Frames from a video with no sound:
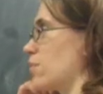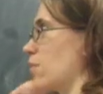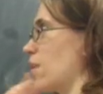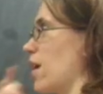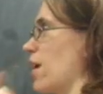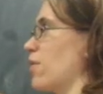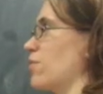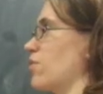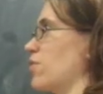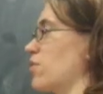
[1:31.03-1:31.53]

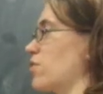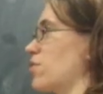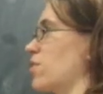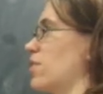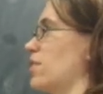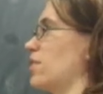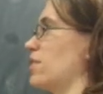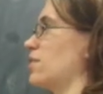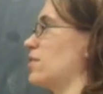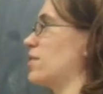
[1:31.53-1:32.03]
Ava's
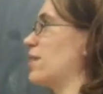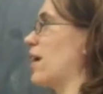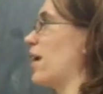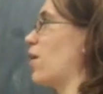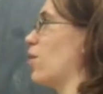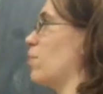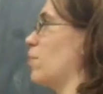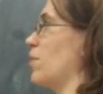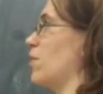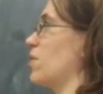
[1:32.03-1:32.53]
going to
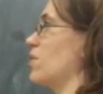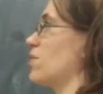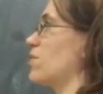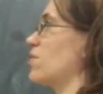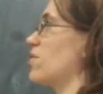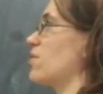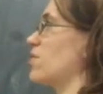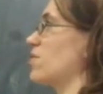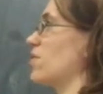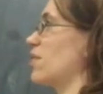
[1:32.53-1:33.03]
help
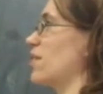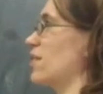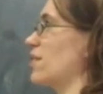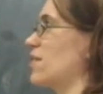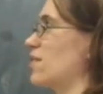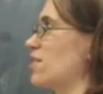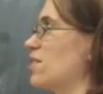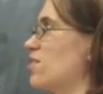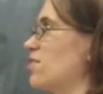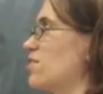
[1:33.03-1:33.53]
us
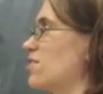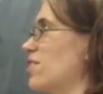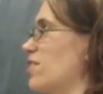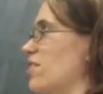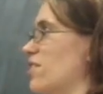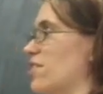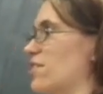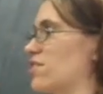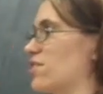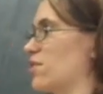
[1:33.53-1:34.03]
see
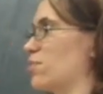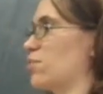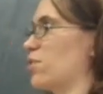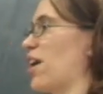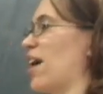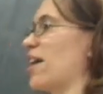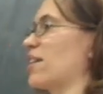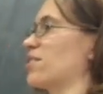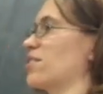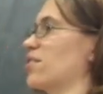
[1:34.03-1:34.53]
this in
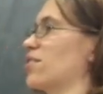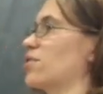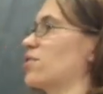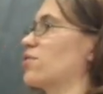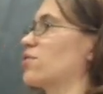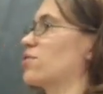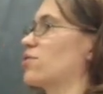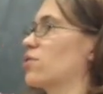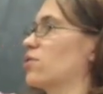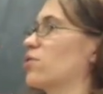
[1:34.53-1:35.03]

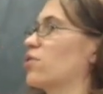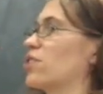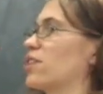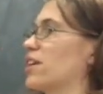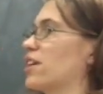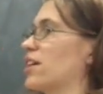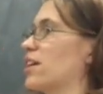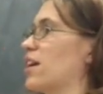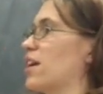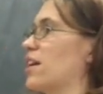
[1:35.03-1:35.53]
practice,
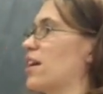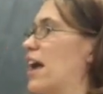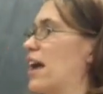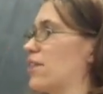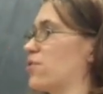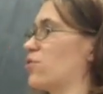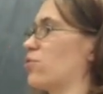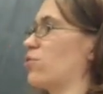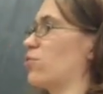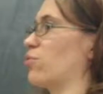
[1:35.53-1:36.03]
looking at
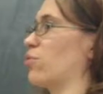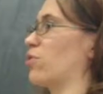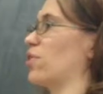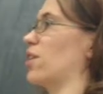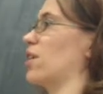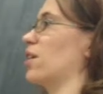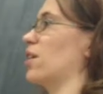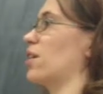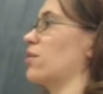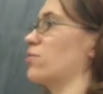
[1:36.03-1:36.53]

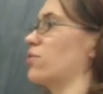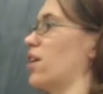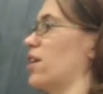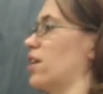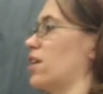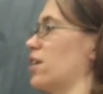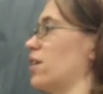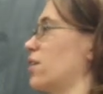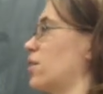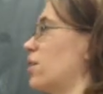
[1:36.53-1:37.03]
S3 and
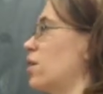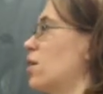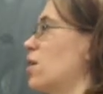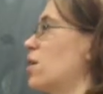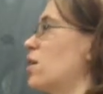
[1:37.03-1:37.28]
writing